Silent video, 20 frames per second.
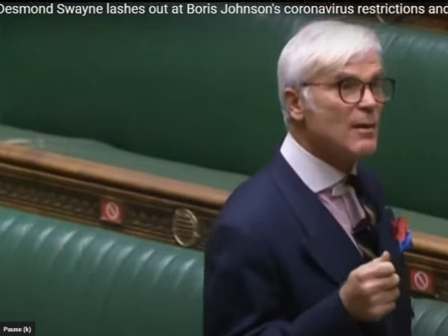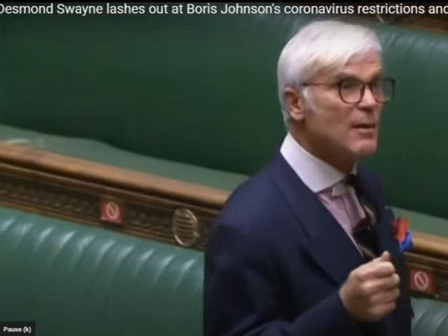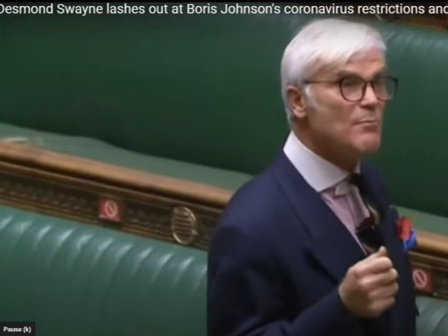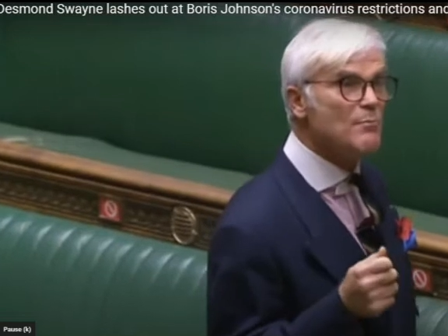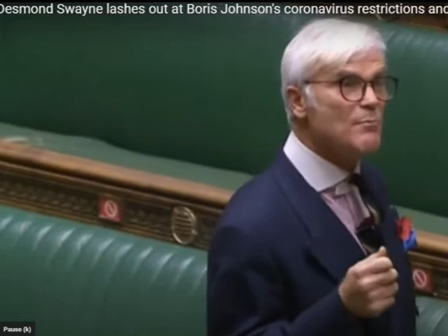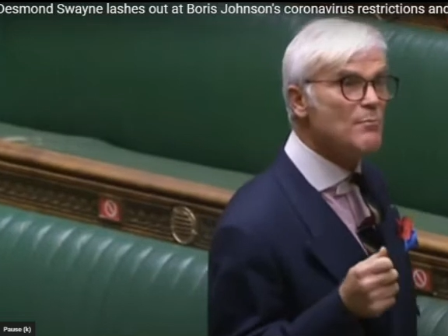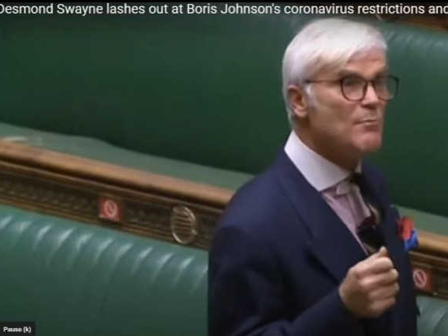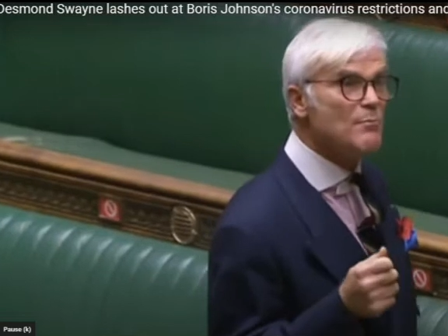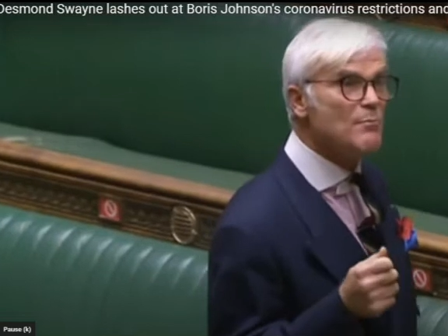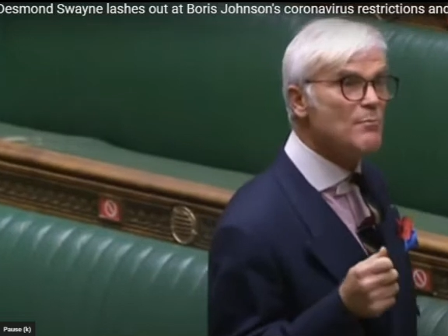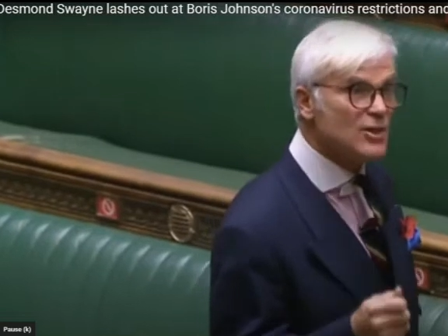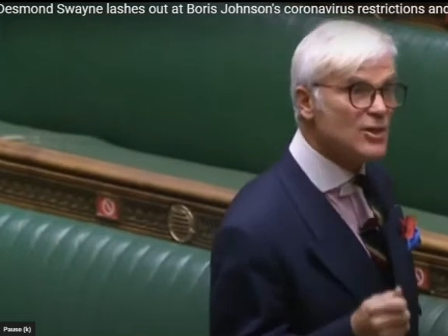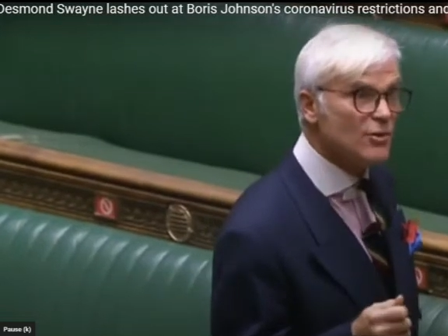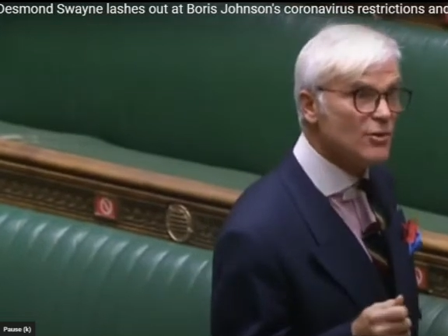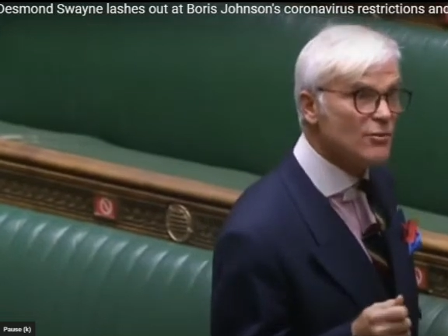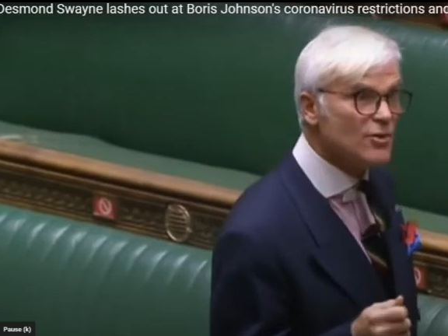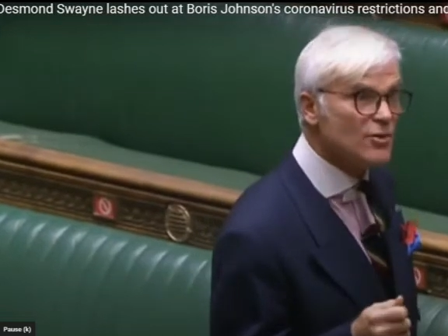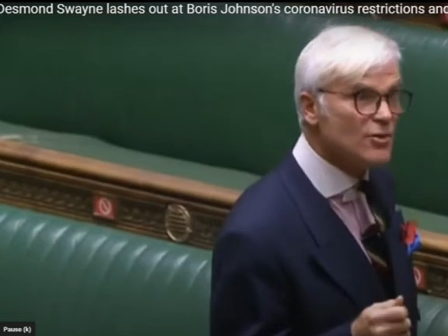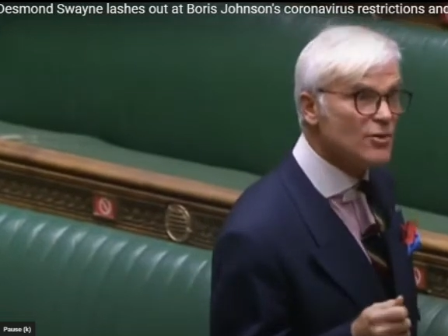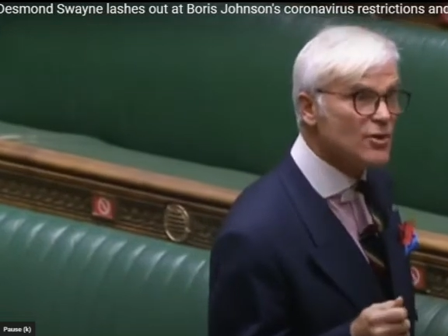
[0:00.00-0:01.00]

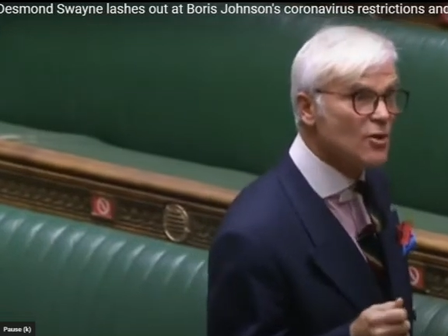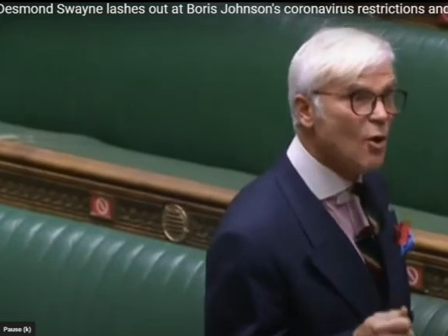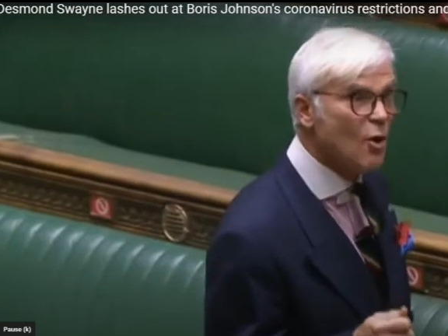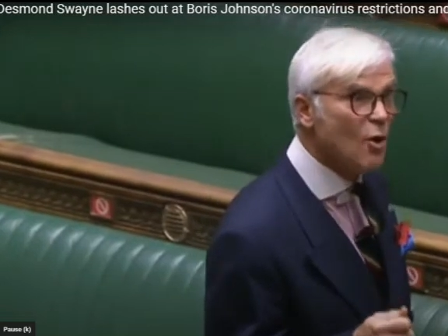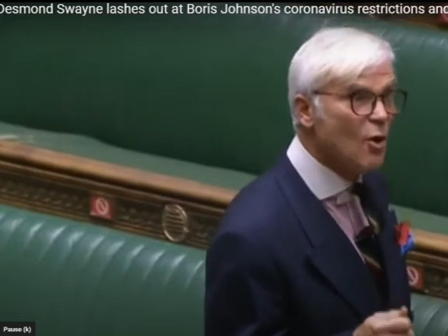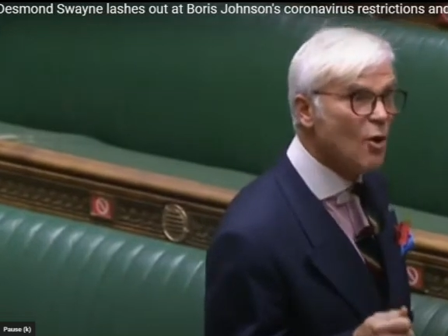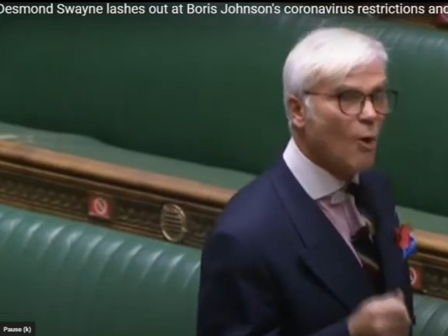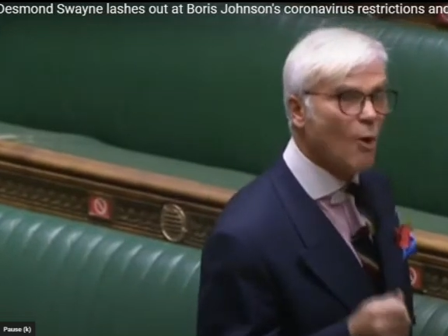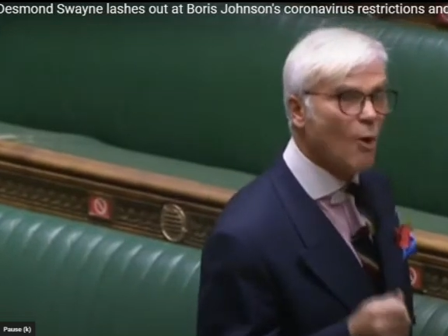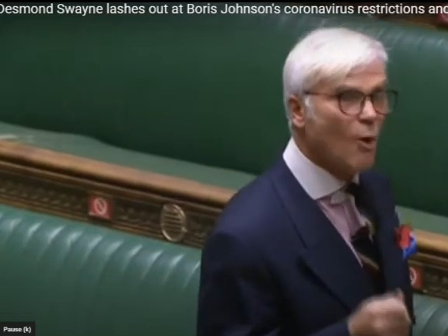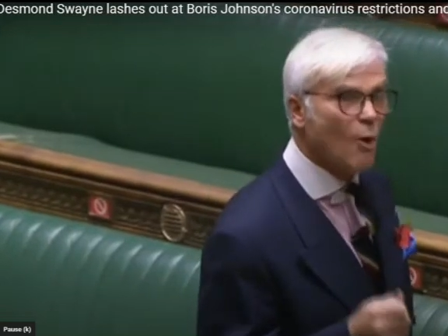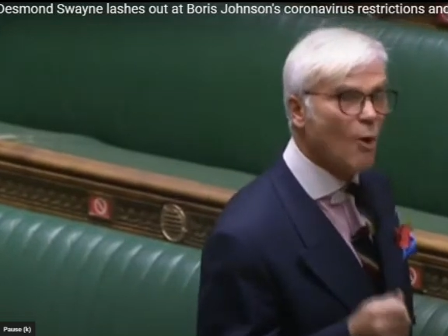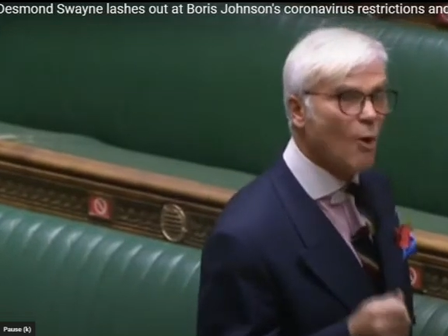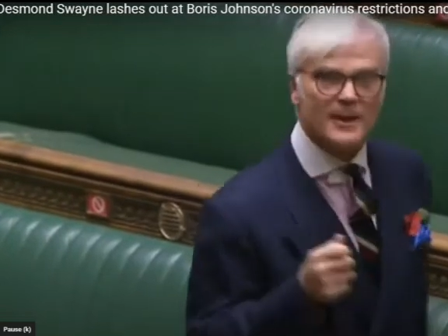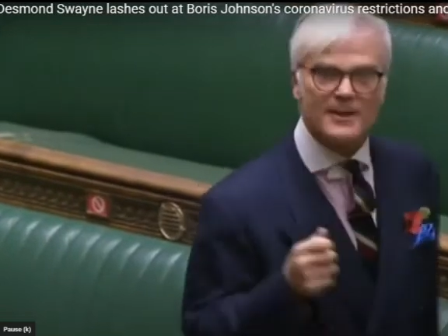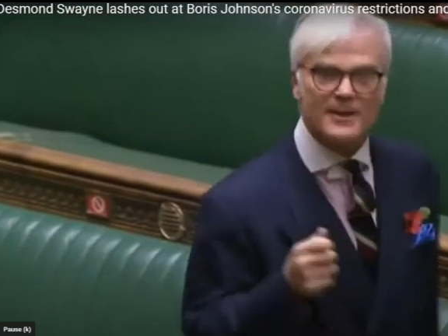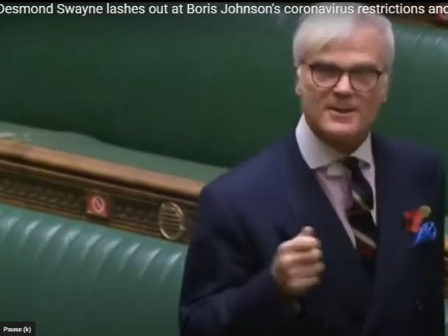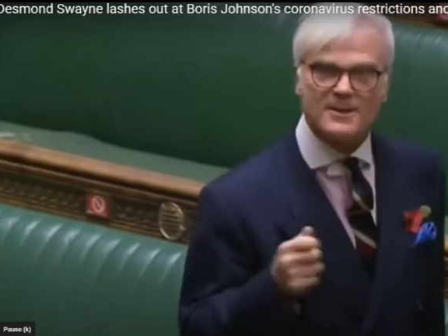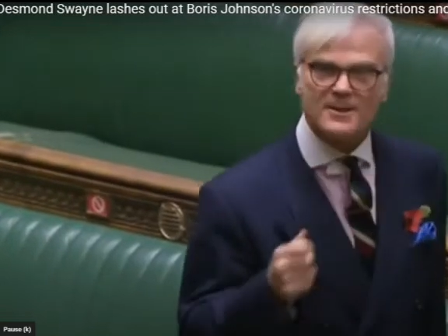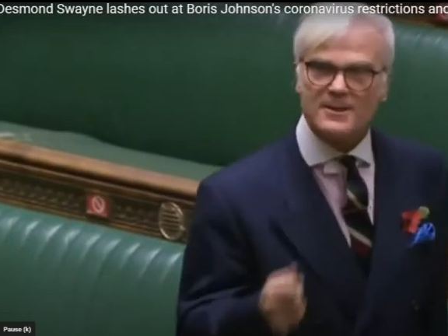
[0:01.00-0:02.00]
misuse or the
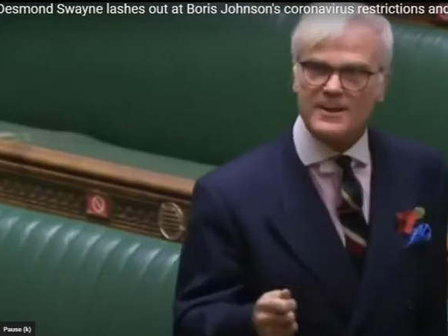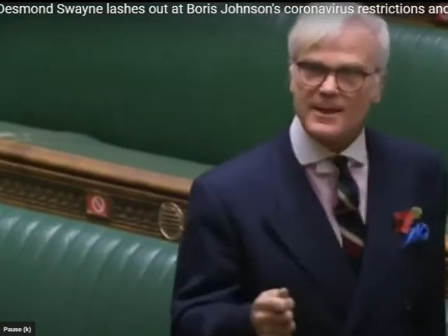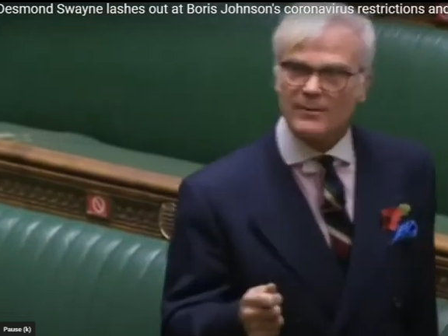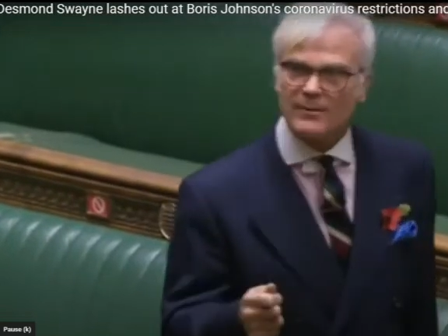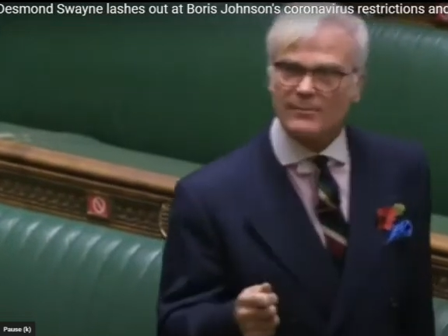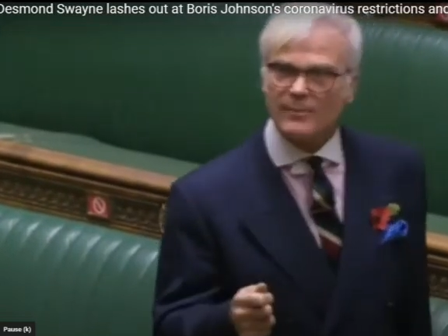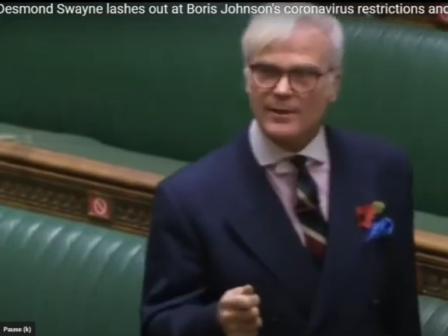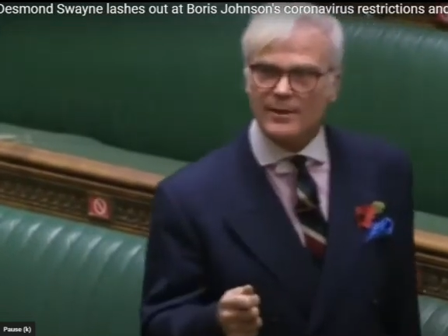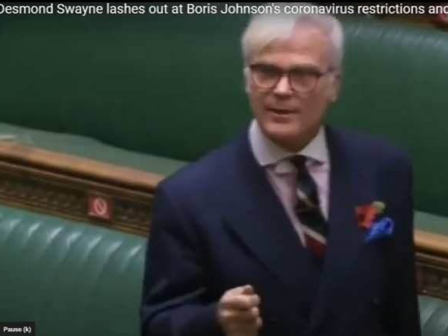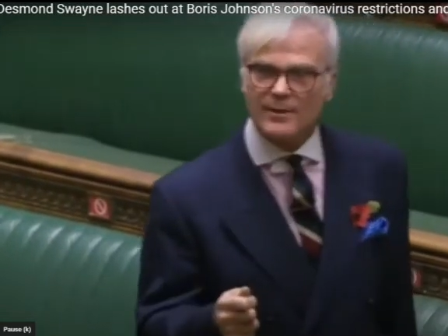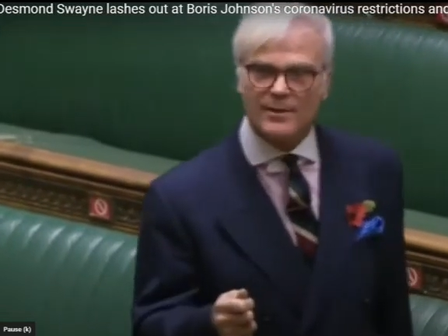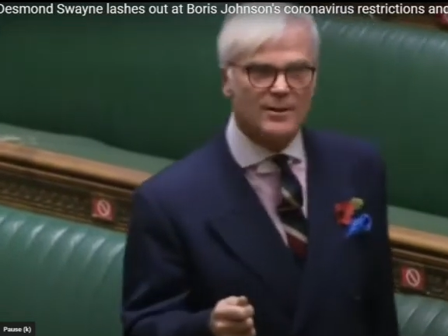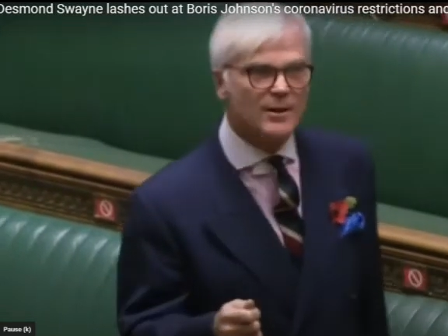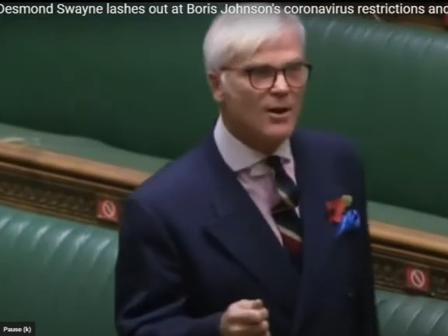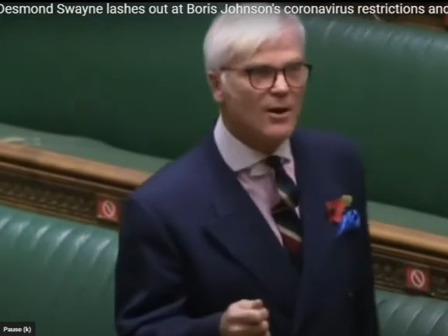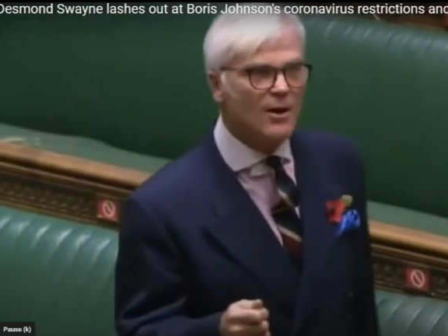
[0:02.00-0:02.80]
concealment